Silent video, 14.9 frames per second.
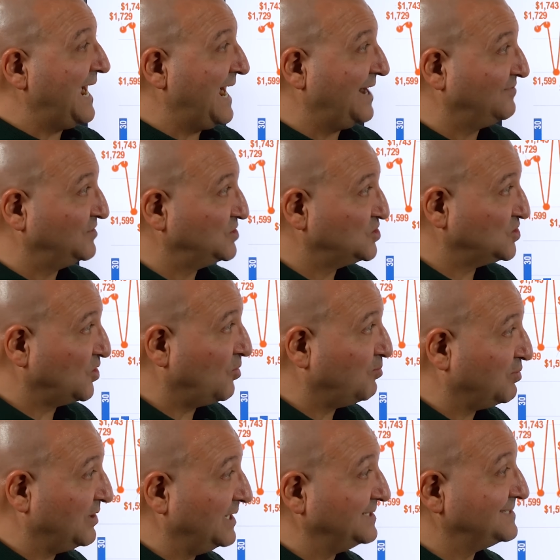Average sold
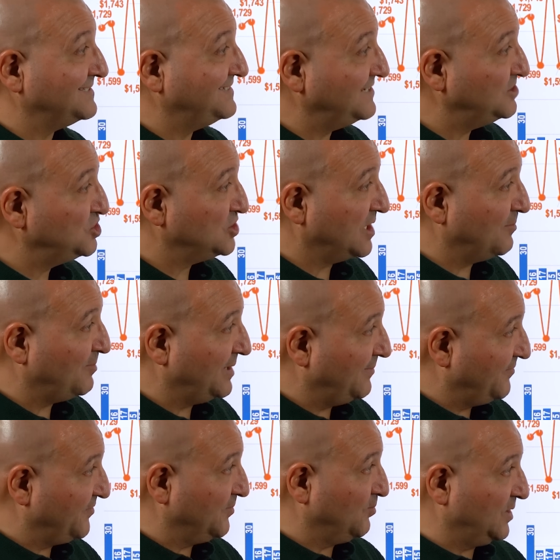price did jump
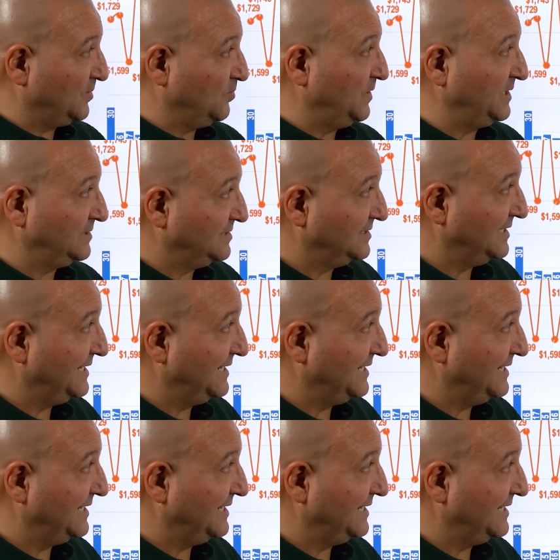up from one week to